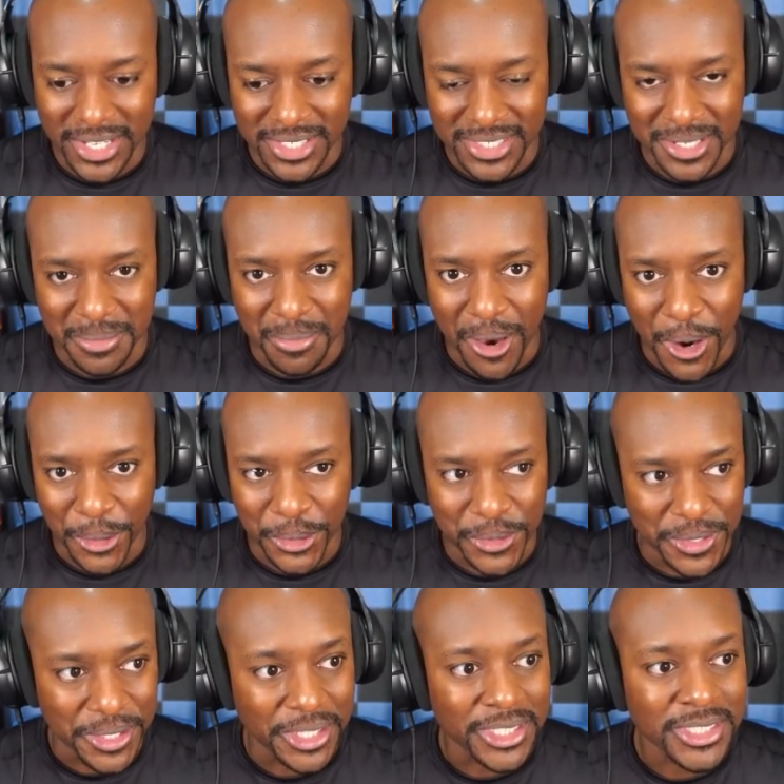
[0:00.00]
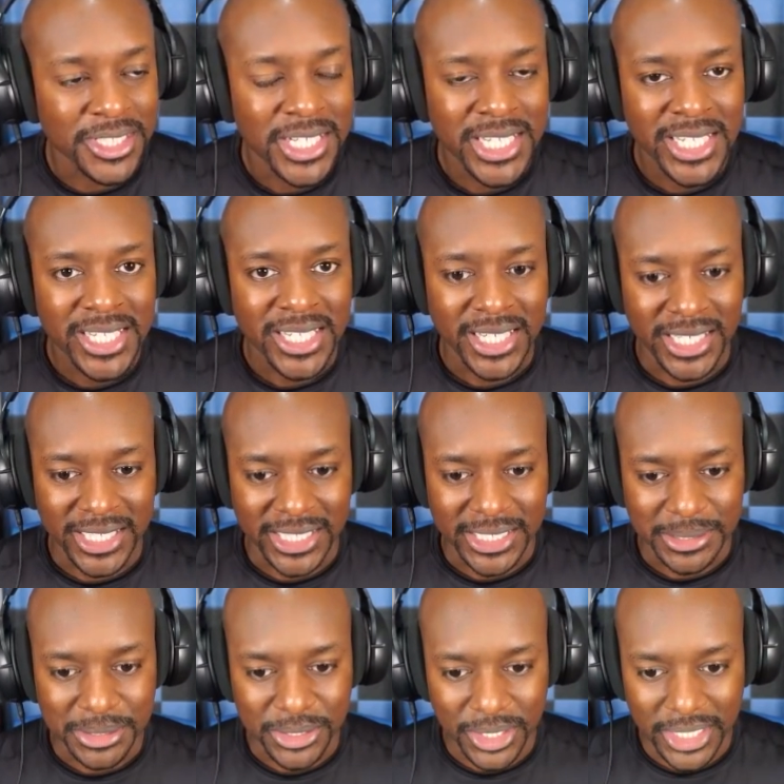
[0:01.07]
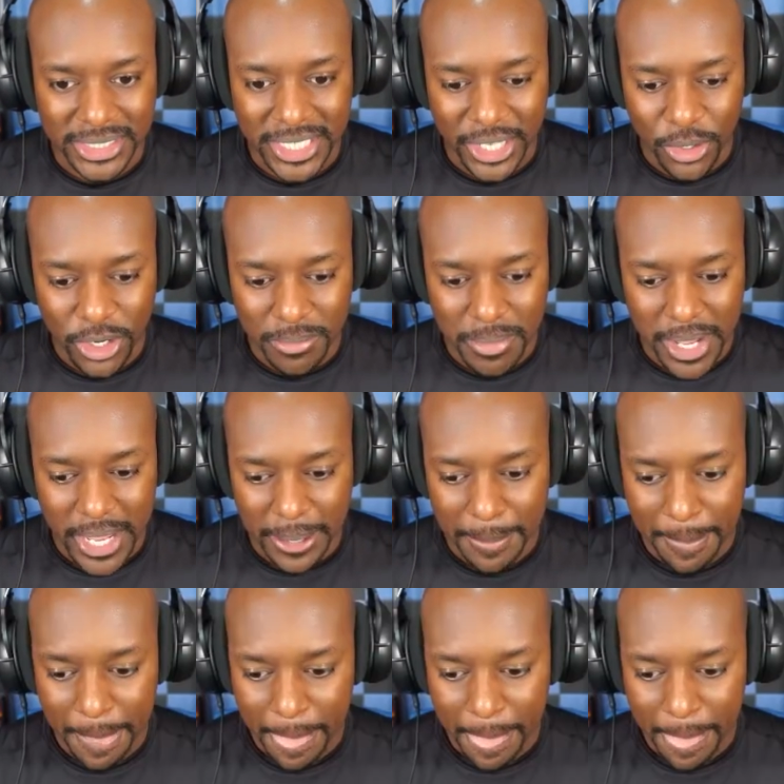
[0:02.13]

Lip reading: tomorrow then. So let's head on back.